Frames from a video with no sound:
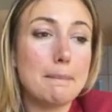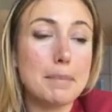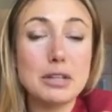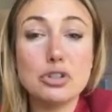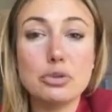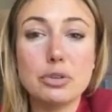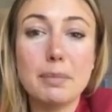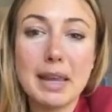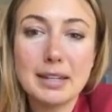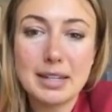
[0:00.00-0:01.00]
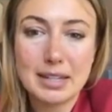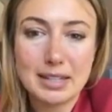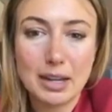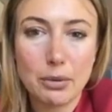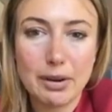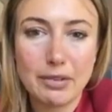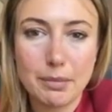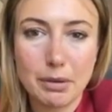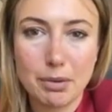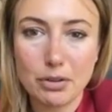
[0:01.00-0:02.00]
be too demanding and take away
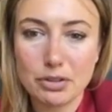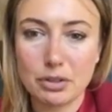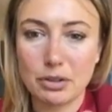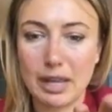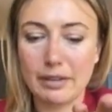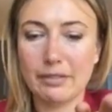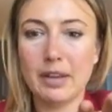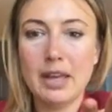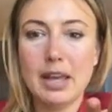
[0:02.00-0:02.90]
from your personal life.